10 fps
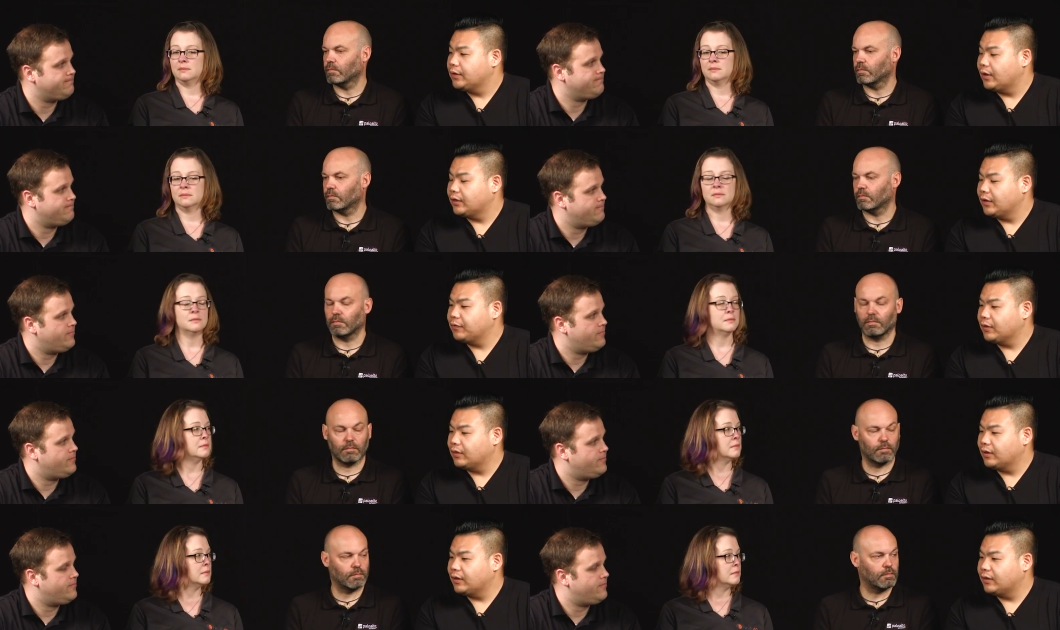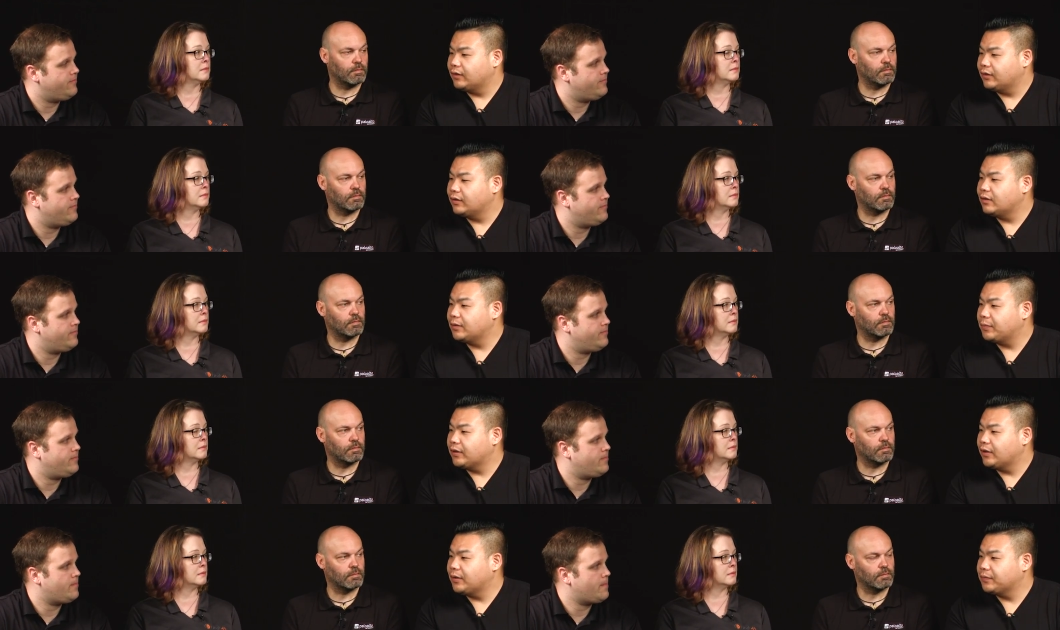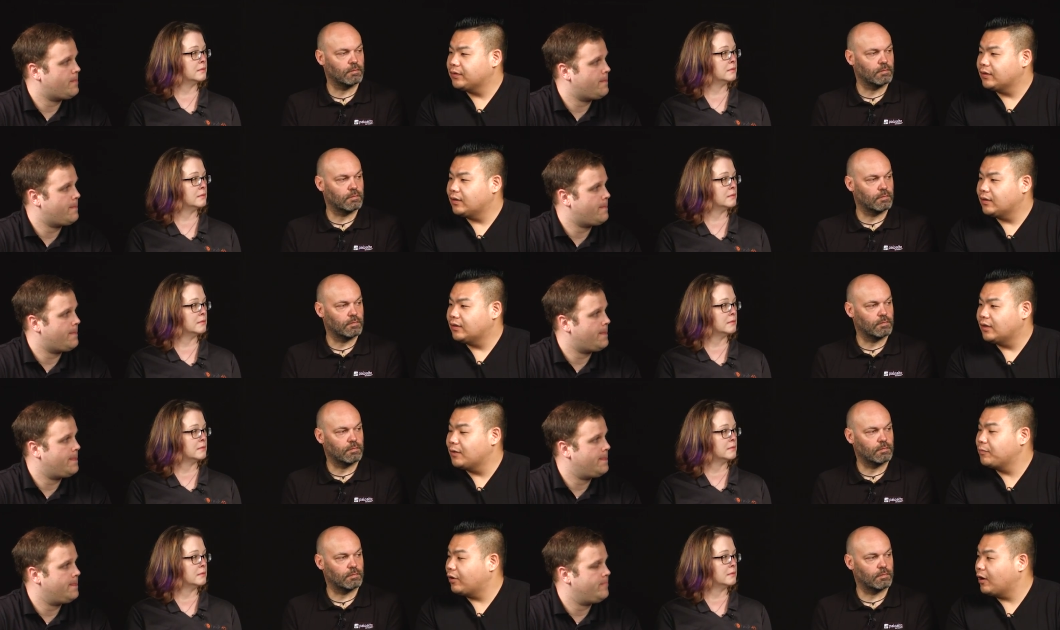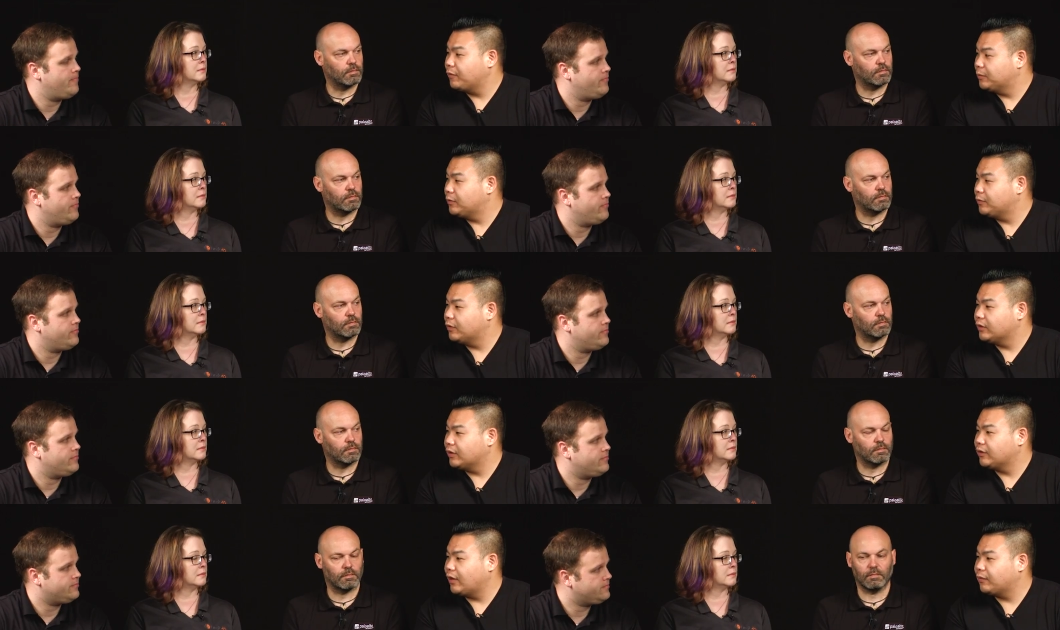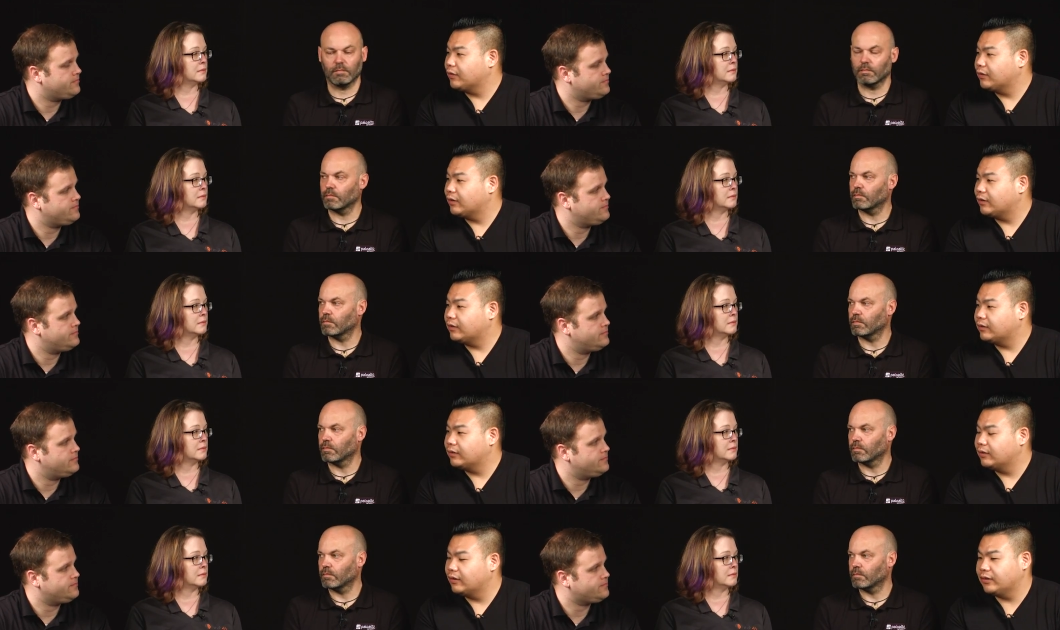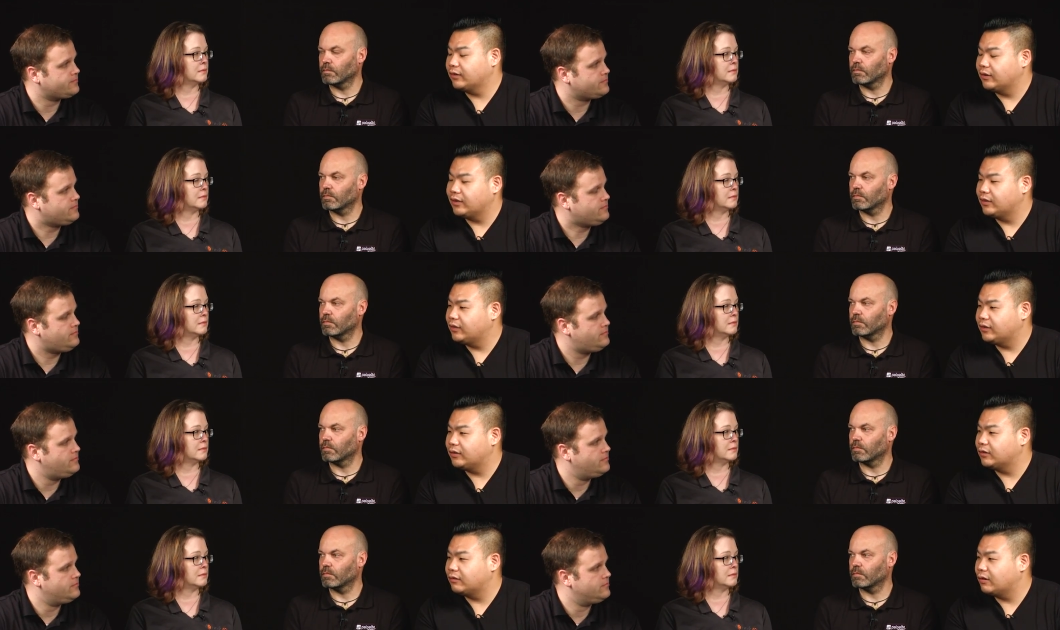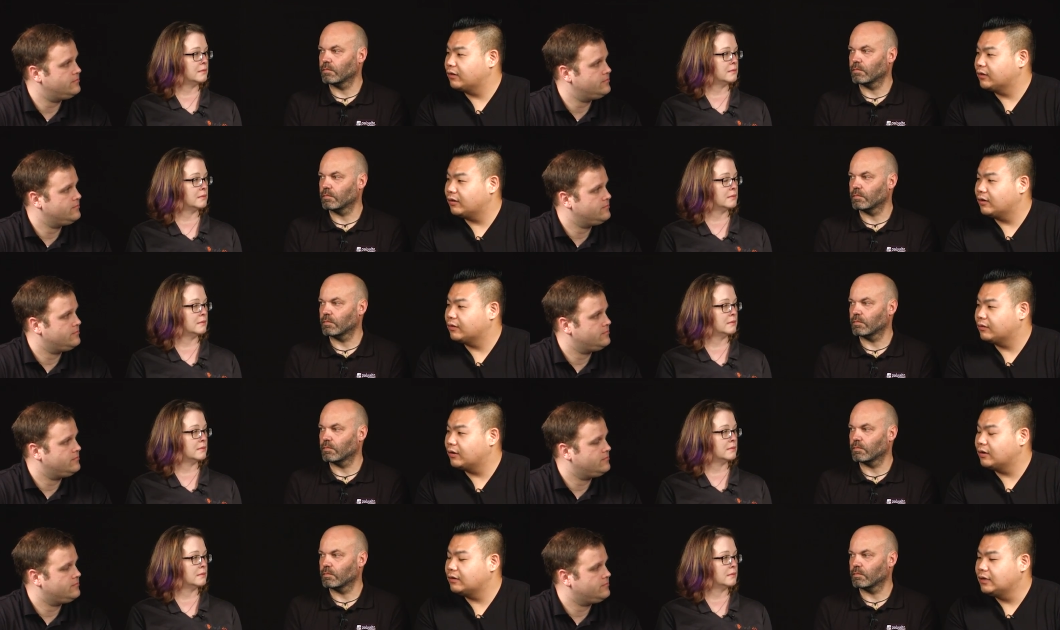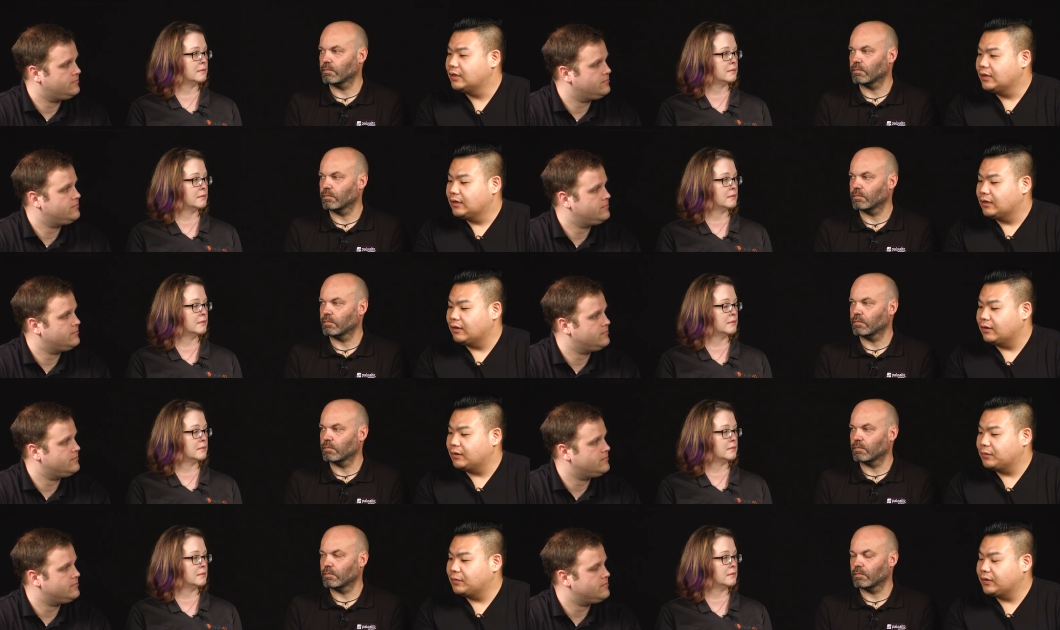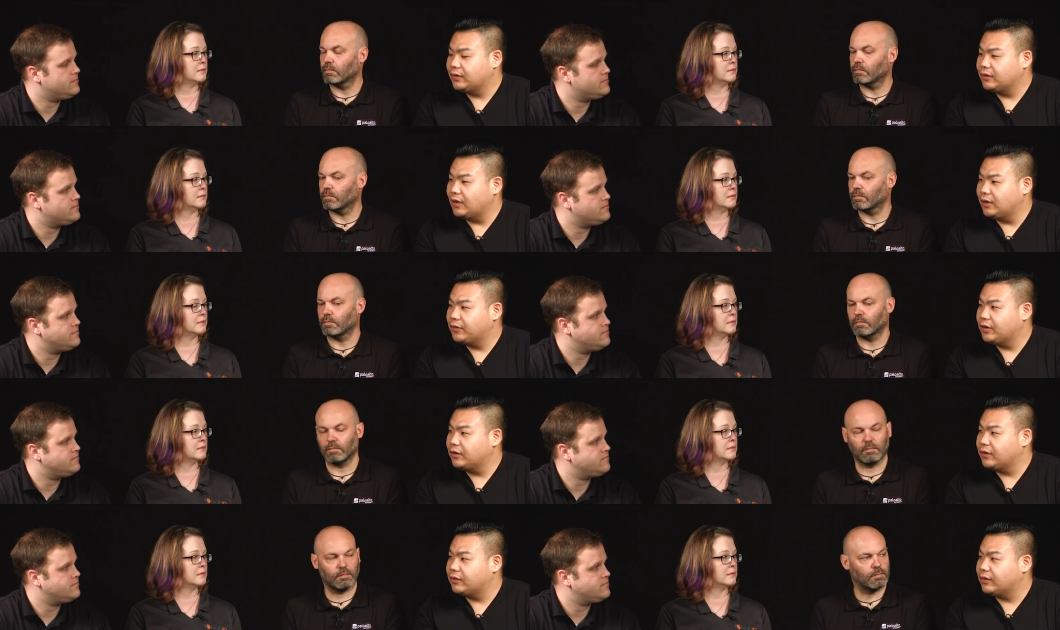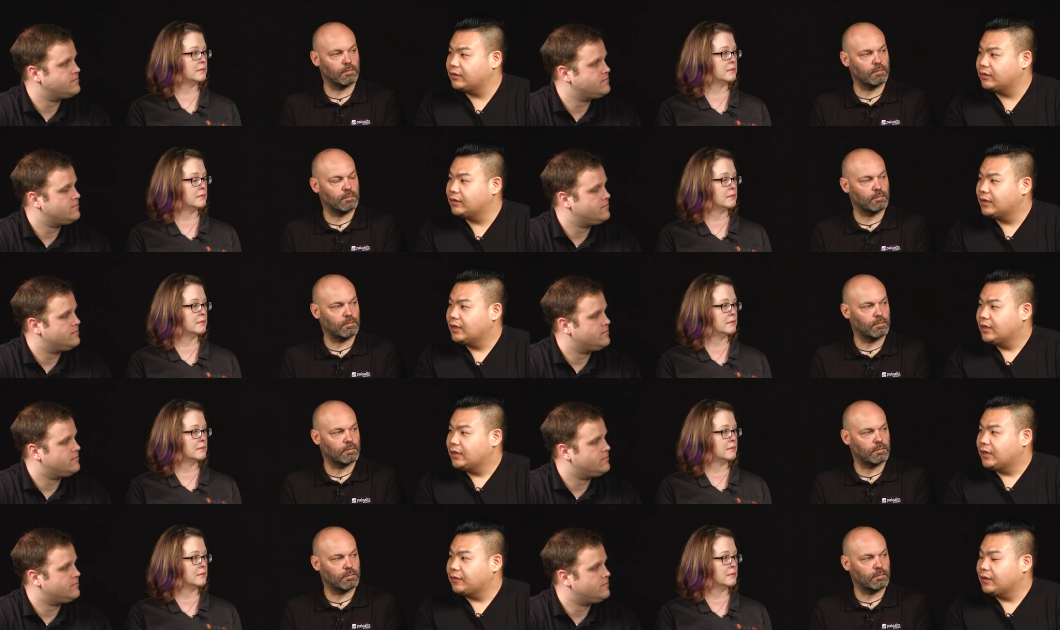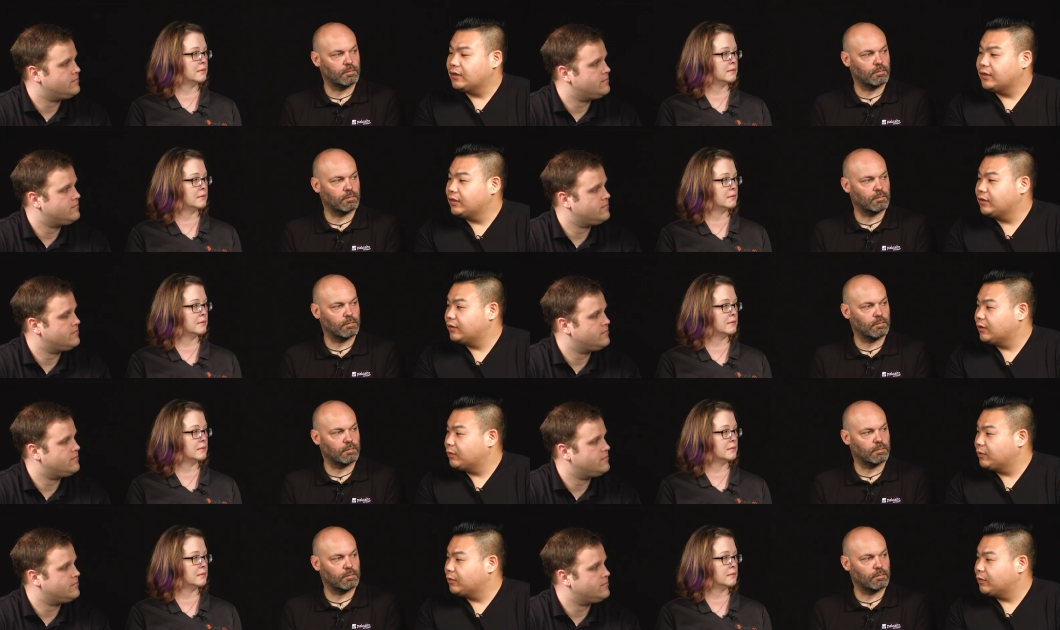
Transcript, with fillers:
Speaker 1: Yeah, I definitely think until it becomes unprofitable for these adversaries, they're just going to continue to grow and grow and grow. Now, what's kind of curious is if they'll continue to stick